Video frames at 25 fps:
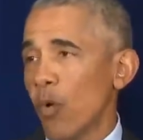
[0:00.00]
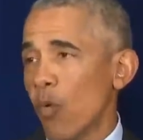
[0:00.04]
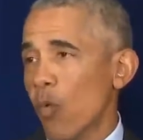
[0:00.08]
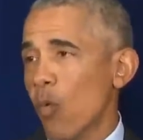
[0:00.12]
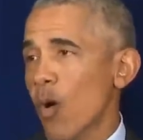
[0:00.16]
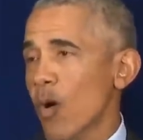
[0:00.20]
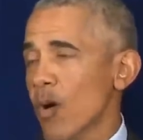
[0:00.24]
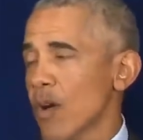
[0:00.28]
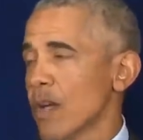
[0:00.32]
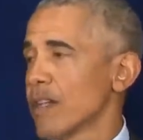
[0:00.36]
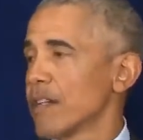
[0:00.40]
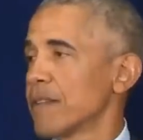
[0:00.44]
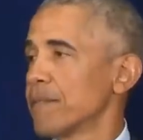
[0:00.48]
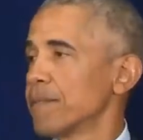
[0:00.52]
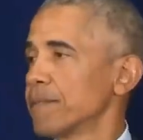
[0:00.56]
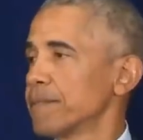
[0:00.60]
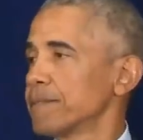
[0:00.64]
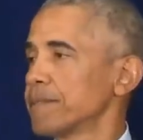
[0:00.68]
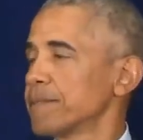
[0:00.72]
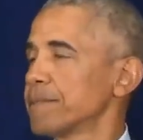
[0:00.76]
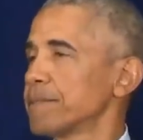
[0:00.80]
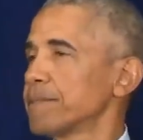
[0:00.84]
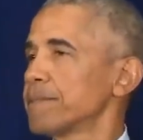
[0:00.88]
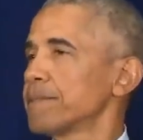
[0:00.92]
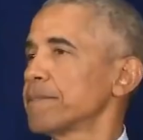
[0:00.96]
worried,
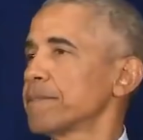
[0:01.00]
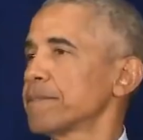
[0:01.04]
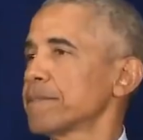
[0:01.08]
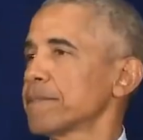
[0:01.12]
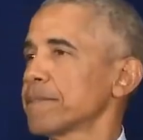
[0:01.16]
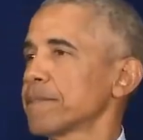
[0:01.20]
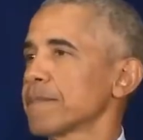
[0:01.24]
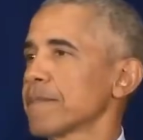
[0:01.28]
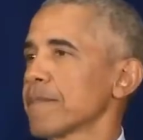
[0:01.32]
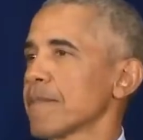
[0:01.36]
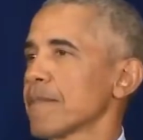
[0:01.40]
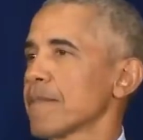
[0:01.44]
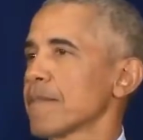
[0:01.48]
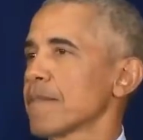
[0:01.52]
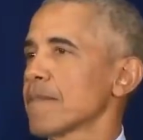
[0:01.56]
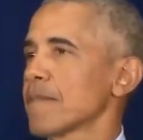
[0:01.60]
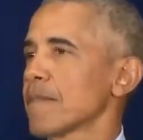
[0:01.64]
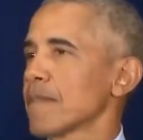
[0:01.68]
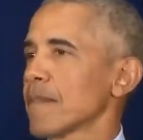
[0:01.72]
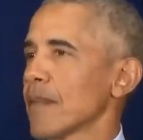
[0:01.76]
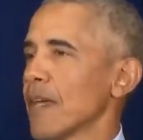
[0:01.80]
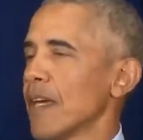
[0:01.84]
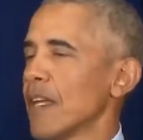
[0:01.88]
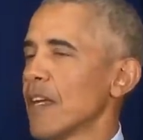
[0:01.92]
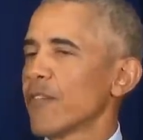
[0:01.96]

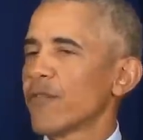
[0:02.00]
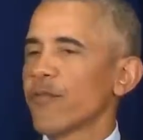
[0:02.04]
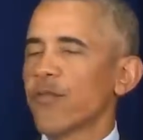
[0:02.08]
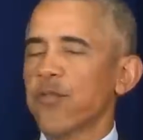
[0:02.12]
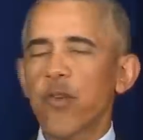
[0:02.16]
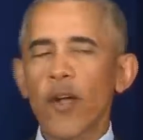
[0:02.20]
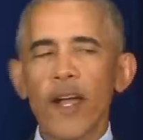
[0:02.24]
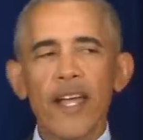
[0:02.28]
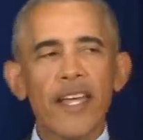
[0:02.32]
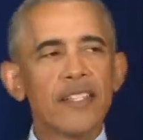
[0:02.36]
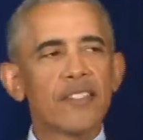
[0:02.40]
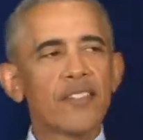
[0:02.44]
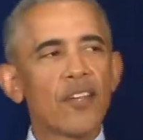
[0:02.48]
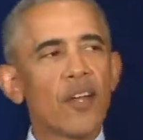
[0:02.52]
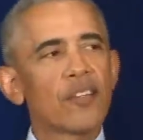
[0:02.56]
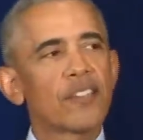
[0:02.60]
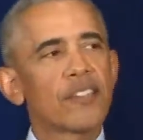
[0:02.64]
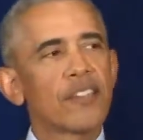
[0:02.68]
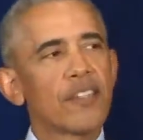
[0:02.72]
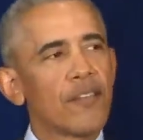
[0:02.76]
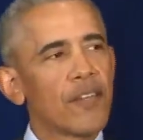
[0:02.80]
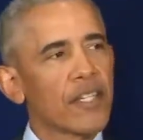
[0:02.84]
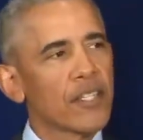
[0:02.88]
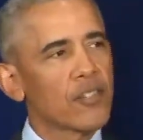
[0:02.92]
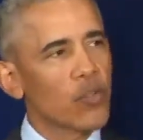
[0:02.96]
and it frays our
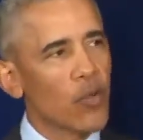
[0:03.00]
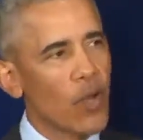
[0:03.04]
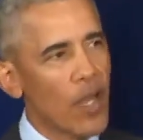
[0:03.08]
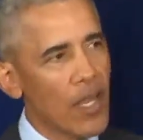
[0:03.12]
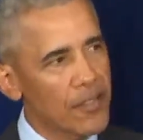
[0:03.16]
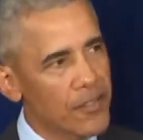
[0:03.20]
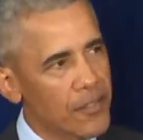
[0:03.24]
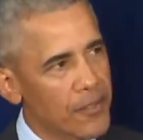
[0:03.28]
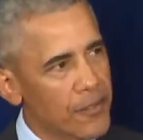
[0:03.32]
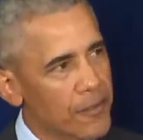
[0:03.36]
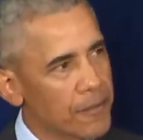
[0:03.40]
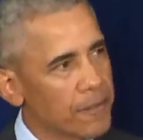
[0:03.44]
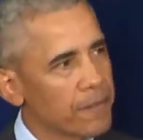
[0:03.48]
civic trust.